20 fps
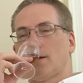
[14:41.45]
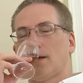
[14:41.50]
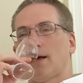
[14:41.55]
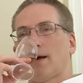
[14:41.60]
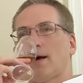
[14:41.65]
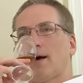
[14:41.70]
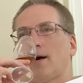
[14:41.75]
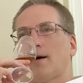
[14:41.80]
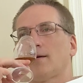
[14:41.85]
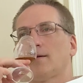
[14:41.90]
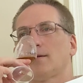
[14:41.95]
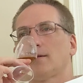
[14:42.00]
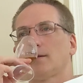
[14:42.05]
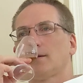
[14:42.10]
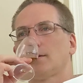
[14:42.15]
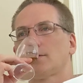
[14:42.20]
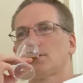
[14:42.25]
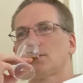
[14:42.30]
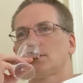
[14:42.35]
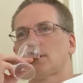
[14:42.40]
Yeah,
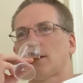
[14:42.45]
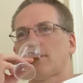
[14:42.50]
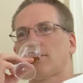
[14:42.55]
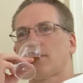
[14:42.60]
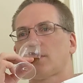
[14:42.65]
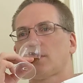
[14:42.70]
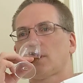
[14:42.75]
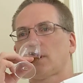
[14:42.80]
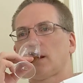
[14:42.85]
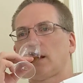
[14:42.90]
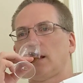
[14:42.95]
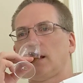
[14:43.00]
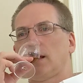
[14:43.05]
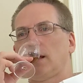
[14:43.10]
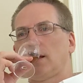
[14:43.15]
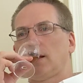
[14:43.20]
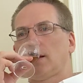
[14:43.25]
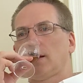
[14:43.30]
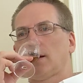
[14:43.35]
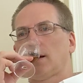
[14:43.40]
there's
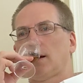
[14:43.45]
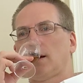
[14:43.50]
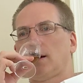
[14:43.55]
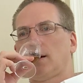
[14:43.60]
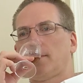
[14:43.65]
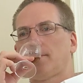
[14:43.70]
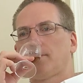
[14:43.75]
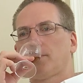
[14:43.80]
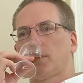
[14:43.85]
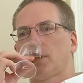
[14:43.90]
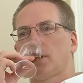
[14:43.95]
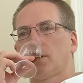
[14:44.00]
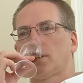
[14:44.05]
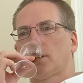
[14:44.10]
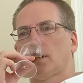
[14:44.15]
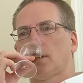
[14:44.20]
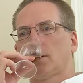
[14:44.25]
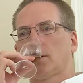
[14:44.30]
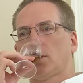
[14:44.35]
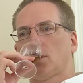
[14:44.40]
definitely um,
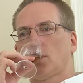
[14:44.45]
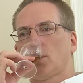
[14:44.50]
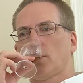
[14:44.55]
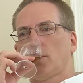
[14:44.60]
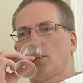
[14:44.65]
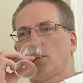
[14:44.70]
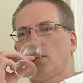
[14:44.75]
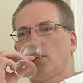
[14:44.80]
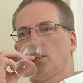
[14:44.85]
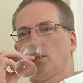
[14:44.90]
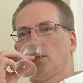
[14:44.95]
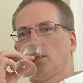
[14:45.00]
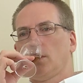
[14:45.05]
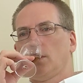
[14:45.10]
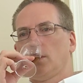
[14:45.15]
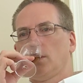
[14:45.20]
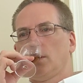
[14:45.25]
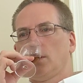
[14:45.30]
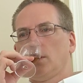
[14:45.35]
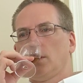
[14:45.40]
an herbal
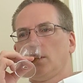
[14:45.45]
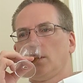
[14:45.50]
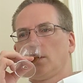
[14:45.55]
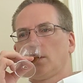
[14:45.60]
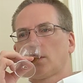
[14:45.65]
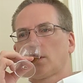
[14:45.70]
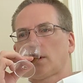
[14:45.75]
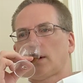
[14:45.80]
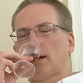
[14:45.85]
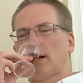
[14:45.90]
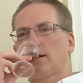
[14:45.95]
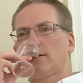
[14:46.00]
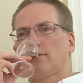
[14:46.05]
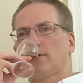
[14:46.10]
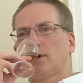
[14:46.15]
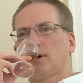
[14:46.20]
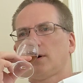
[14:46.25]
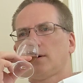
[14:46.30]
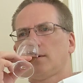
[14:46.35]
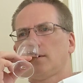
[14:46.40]
kind
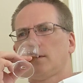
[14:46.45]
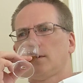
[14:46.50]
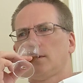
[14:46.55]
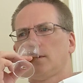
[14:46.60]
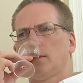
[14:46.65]
of a